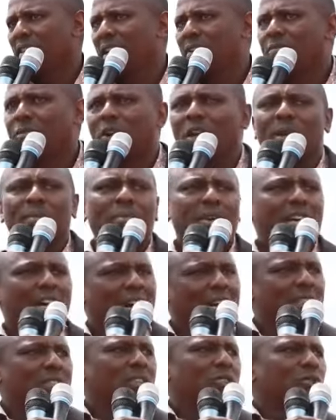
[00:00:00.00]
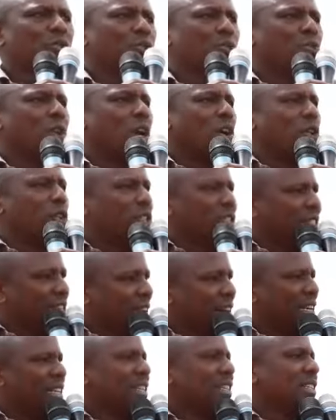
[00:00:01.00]
Therefore, let me ask those who are
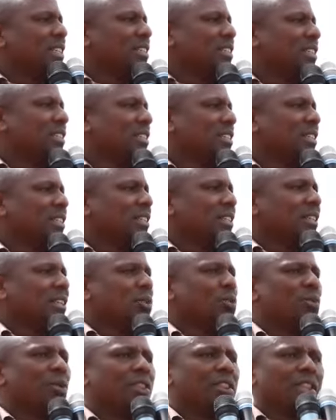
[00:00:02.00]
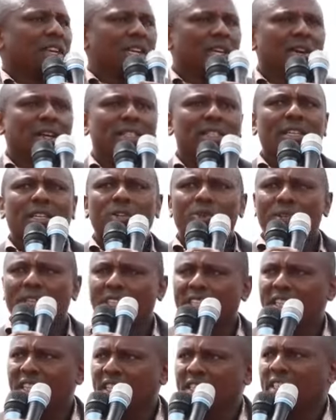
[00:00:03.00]
concerned within our
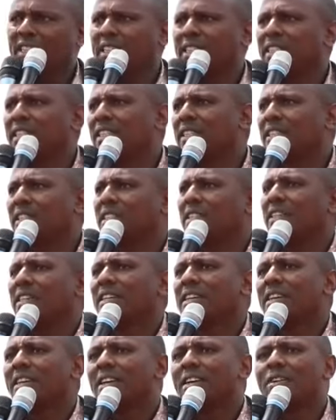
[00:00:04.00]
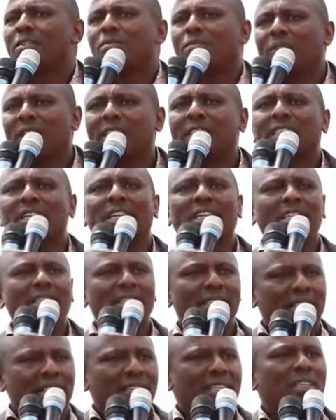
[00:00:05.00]
security agencies,
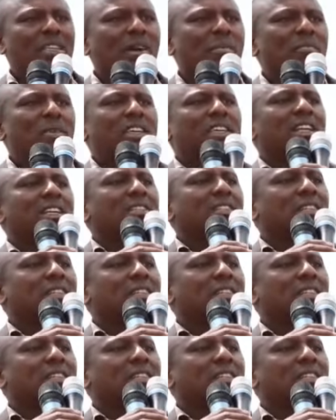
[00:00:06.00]
facilitate them and